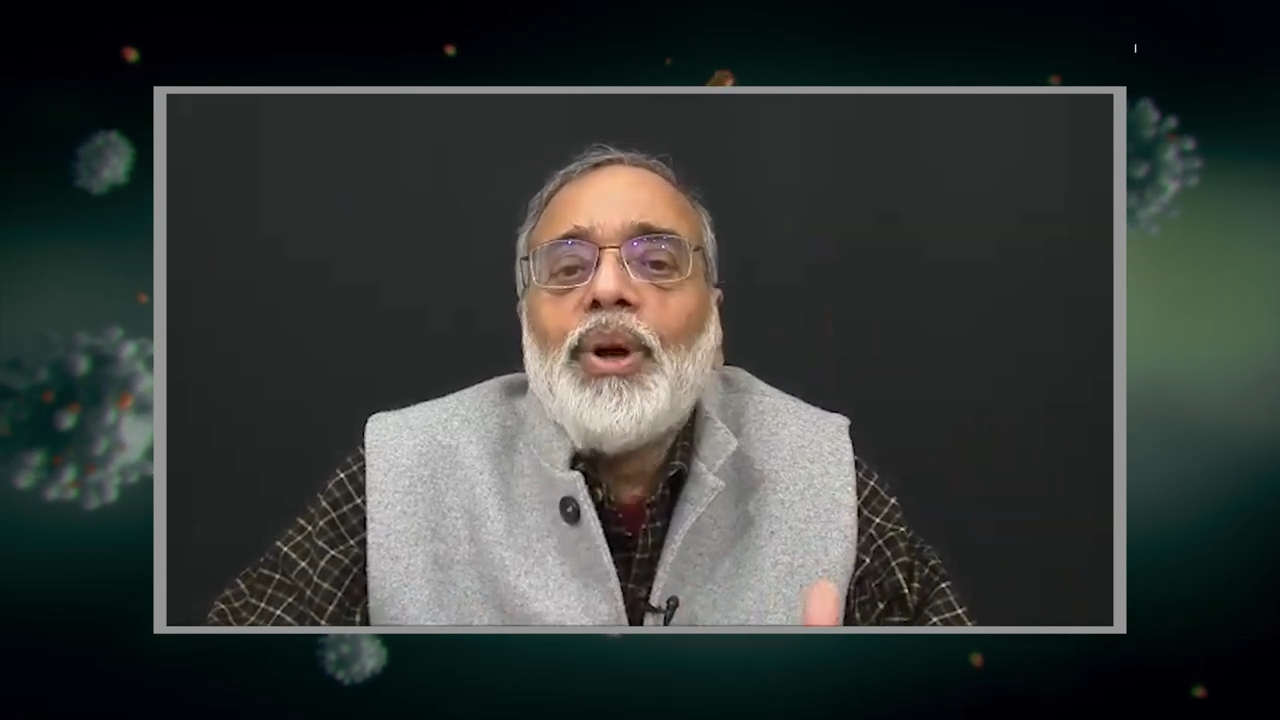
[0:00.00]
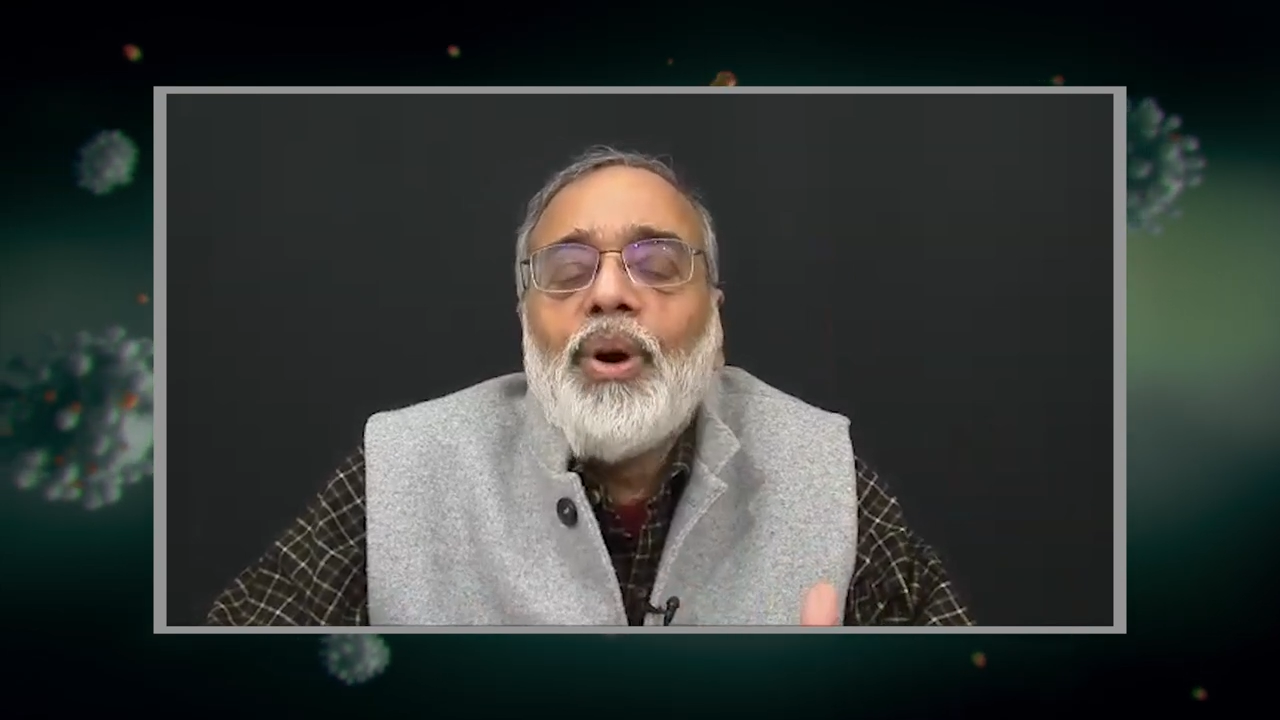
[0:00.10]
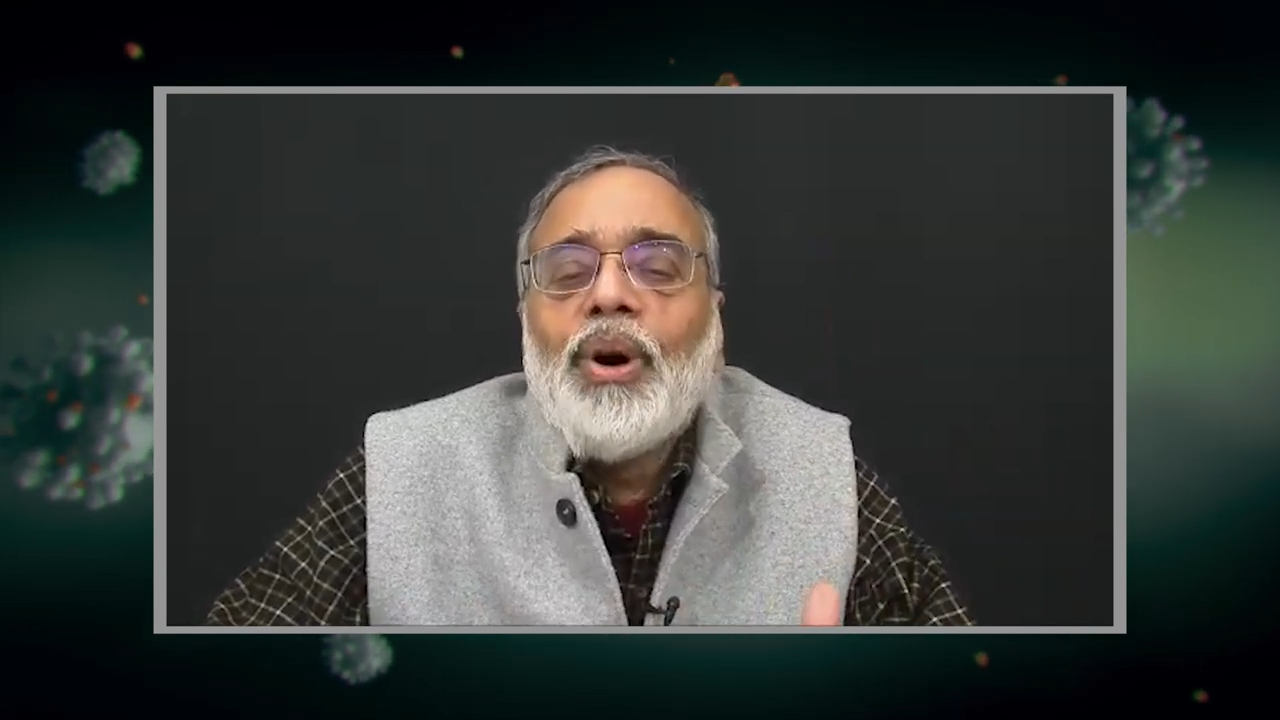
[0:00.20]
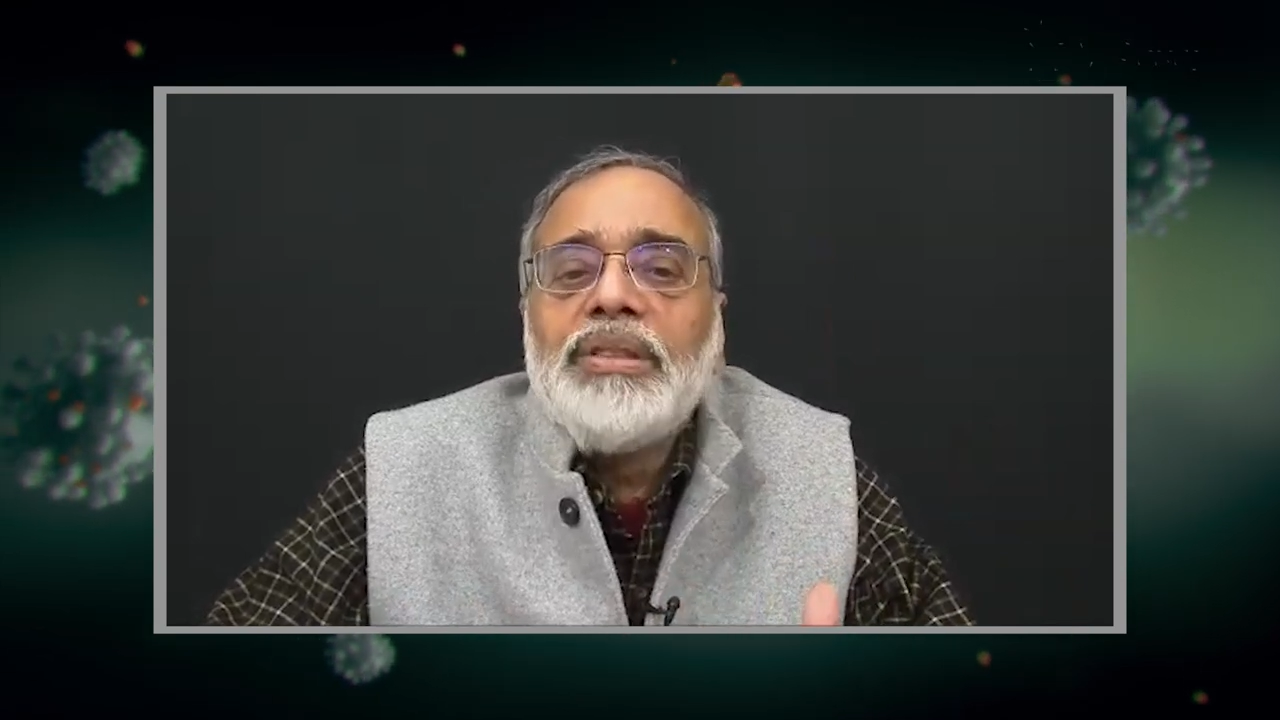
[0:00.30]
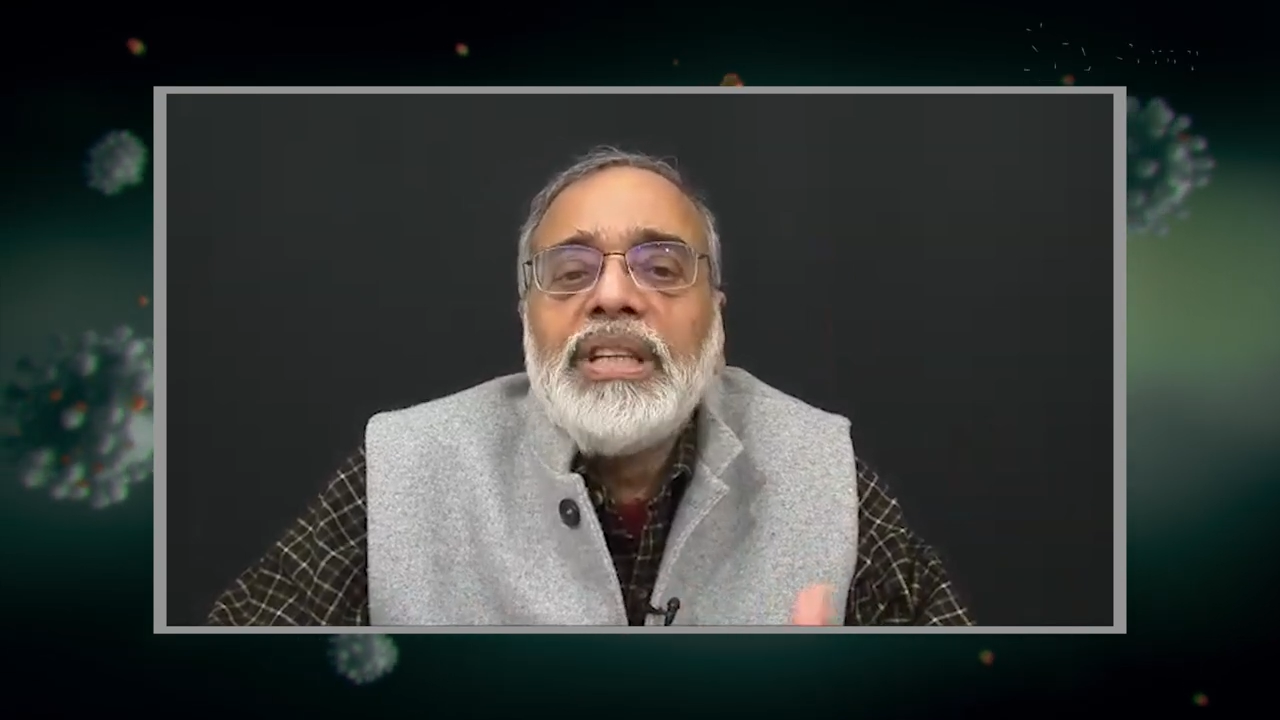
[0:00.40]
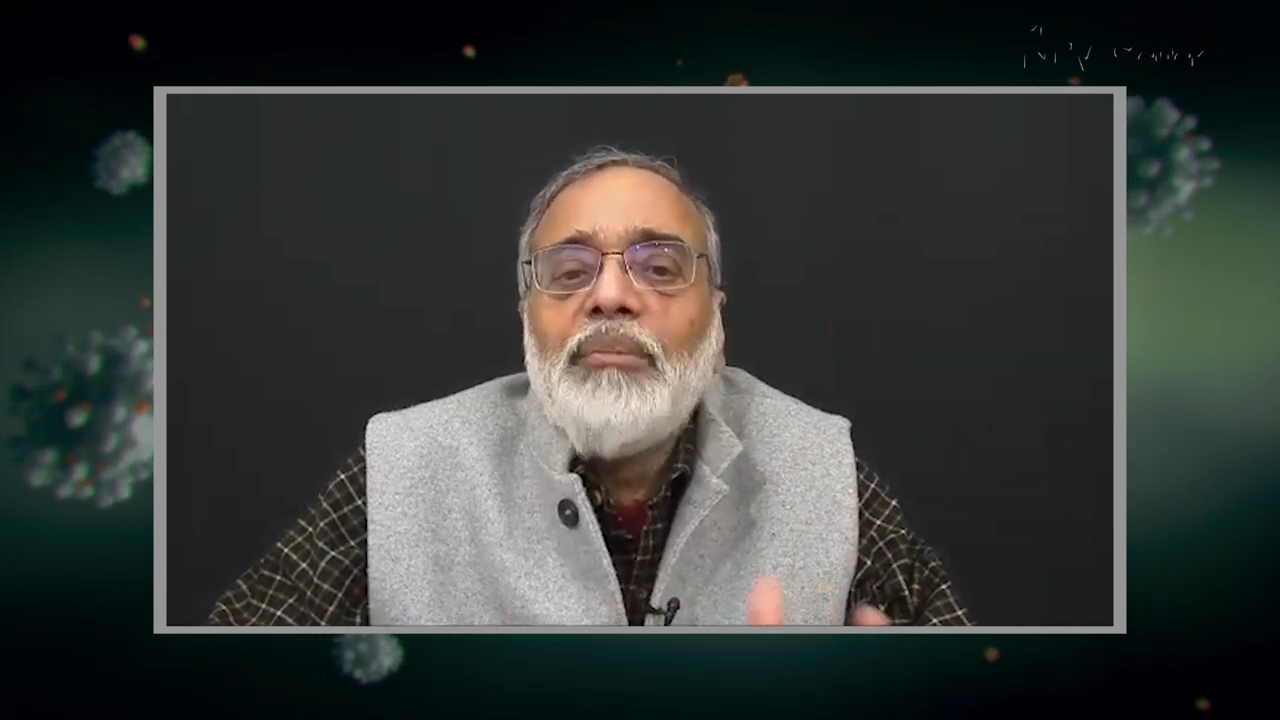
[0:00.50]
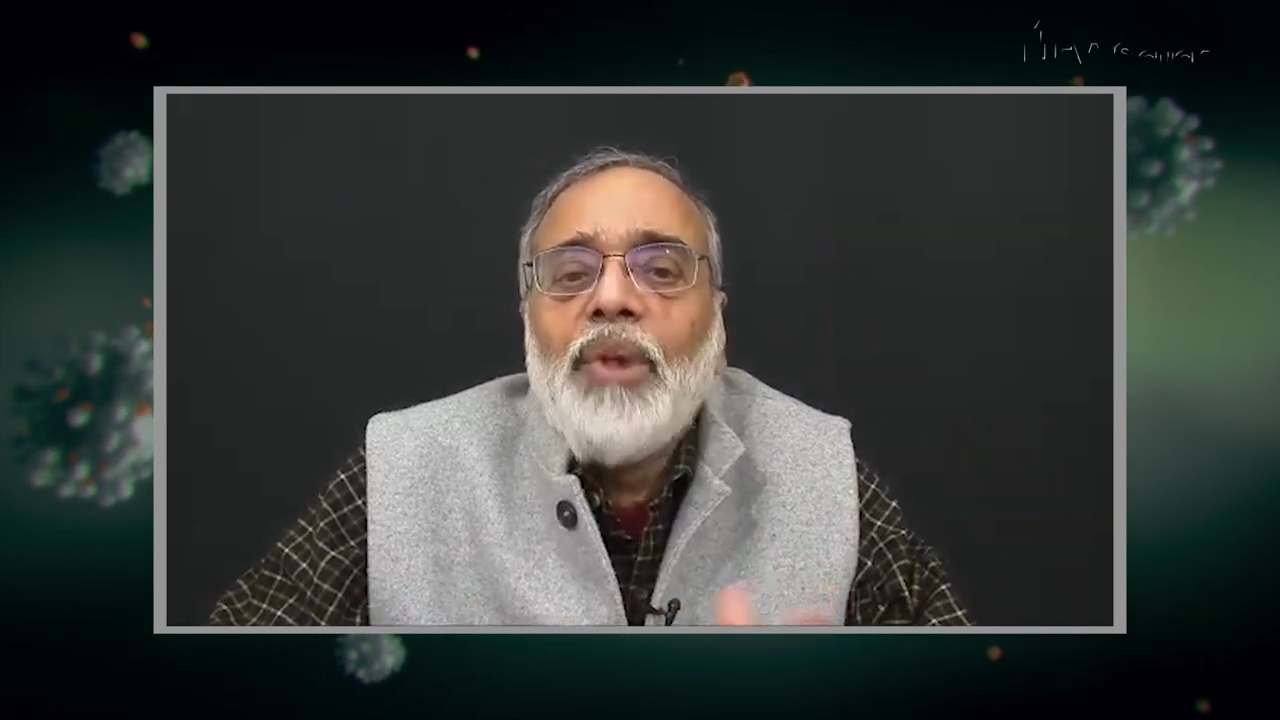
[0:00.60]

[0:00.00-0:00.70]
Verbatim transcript: causing